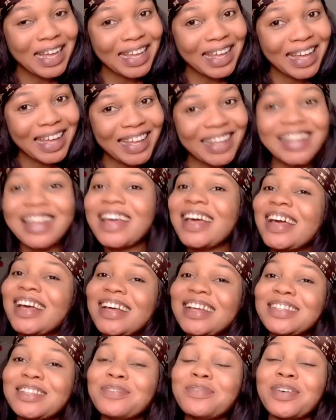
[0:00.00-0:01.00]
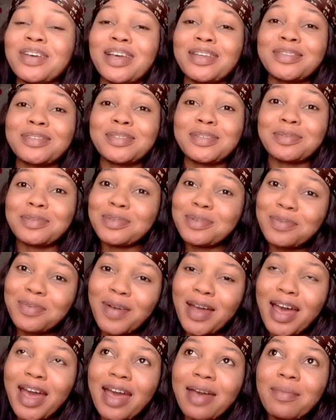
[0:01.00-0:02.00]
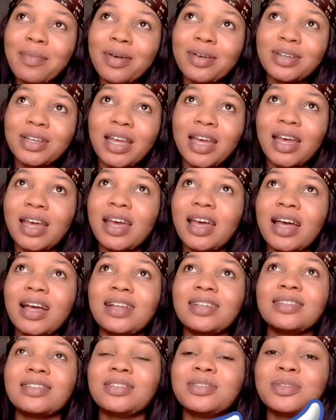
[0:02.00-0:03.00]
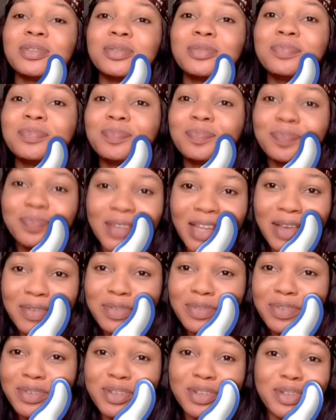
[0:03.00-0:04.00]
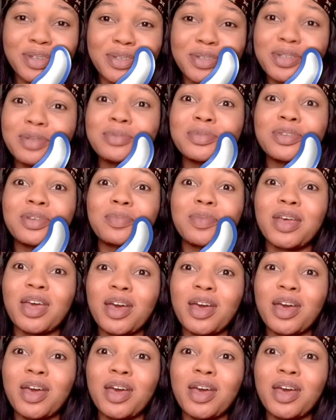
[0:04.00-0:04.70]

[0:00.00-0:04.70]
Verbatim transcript: Okay, don't forget to subscribe, okay, and you know, give the video a huge thumbs up.